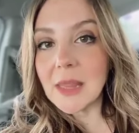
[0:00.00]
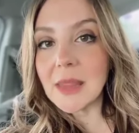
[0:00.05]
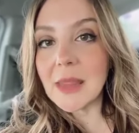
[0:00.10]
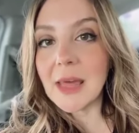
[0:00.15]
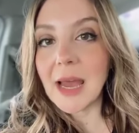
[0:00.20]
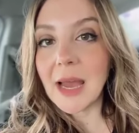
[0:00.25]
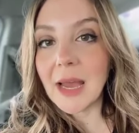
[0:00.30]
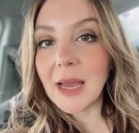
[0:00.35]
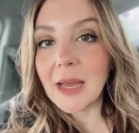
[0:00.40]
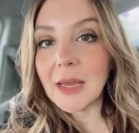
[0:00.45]

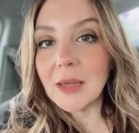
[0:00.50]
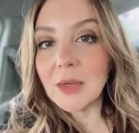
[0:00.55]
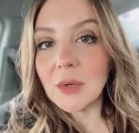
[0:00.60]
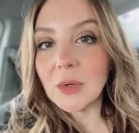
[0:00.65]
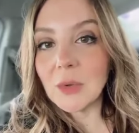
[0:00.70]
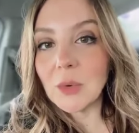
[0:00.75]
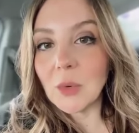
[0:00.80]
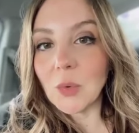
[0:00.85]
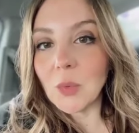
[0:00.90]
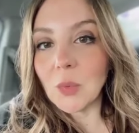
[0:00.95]
that
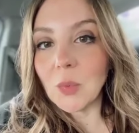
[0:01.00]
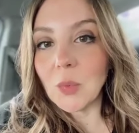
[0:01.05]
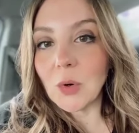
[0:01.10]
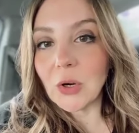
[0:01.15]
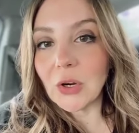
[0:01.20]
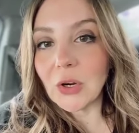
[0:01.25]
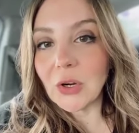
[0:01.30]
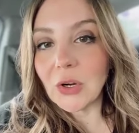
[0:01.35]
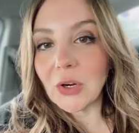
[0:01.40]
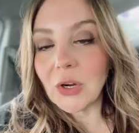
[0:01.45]

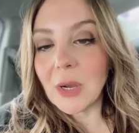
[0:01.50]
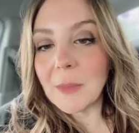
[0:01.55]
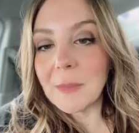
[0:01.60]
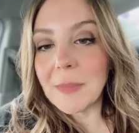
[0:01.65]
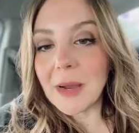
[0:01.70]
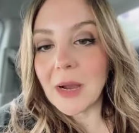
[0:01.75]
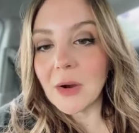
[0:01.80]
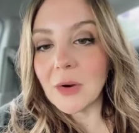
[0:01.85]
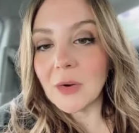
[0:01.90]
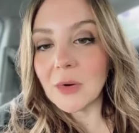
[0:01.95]
were
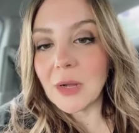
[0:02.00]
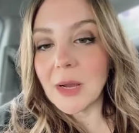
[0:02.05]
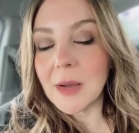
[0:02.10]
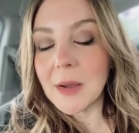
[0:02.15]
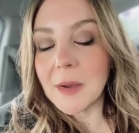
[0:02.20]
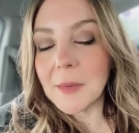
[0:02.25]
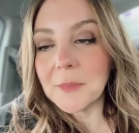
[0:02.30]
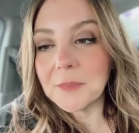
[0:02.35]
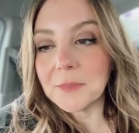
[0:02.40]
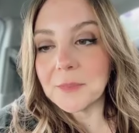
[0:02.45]
about,
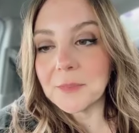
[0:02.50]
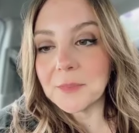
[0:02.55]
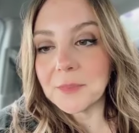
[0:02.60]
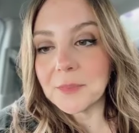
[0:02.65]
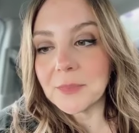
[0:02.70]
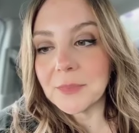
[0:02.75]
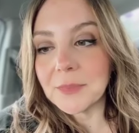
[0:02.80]
I'm